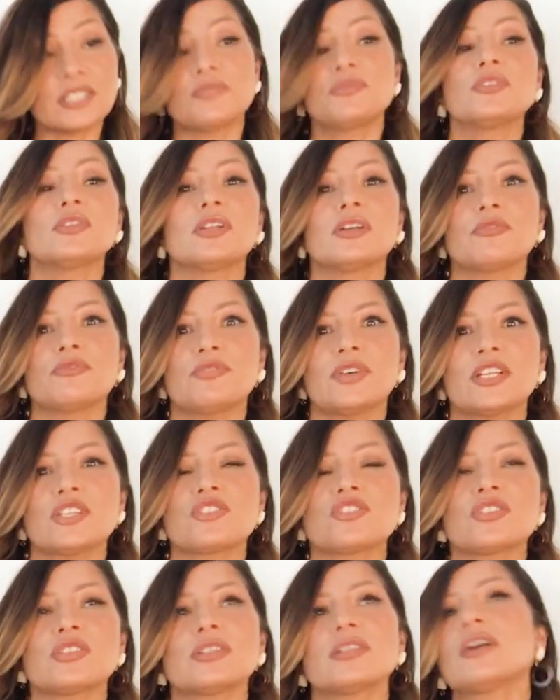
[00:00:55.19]
If you love
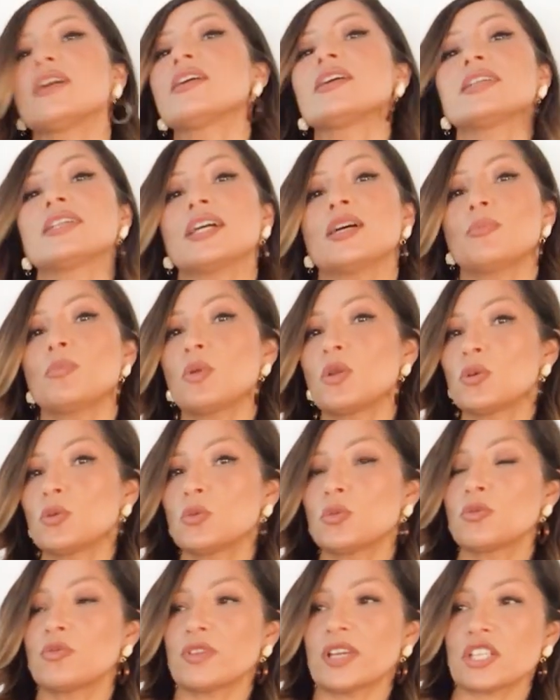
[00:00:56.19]
fashion, I
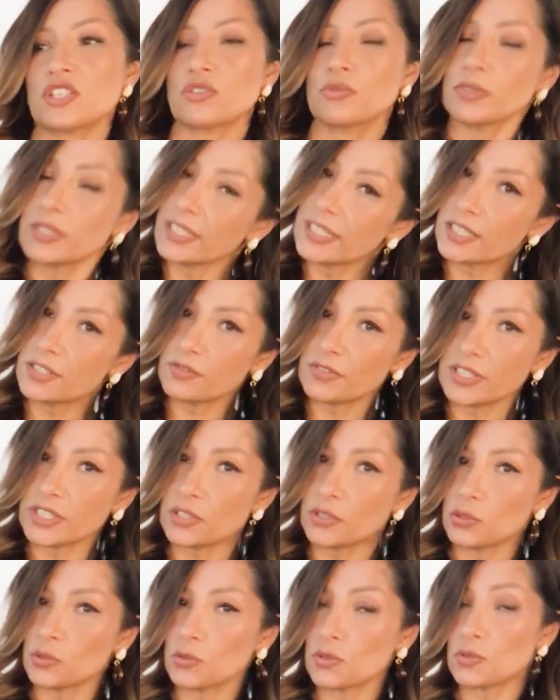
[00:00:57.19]
upload fashion related
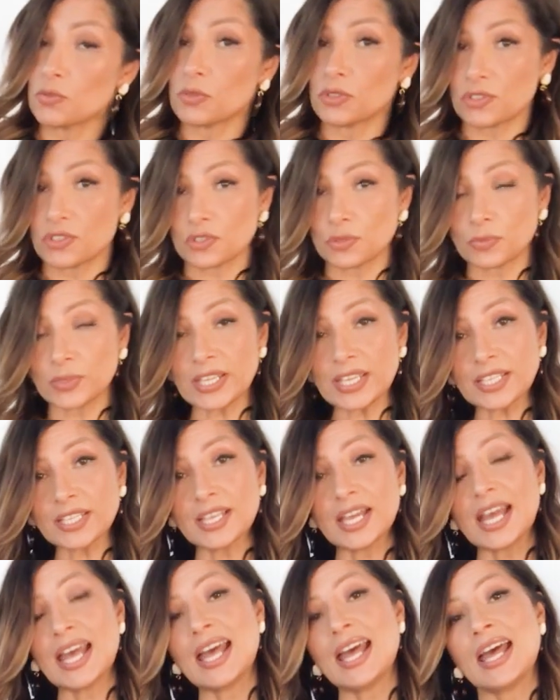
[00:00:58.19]
videos once a week,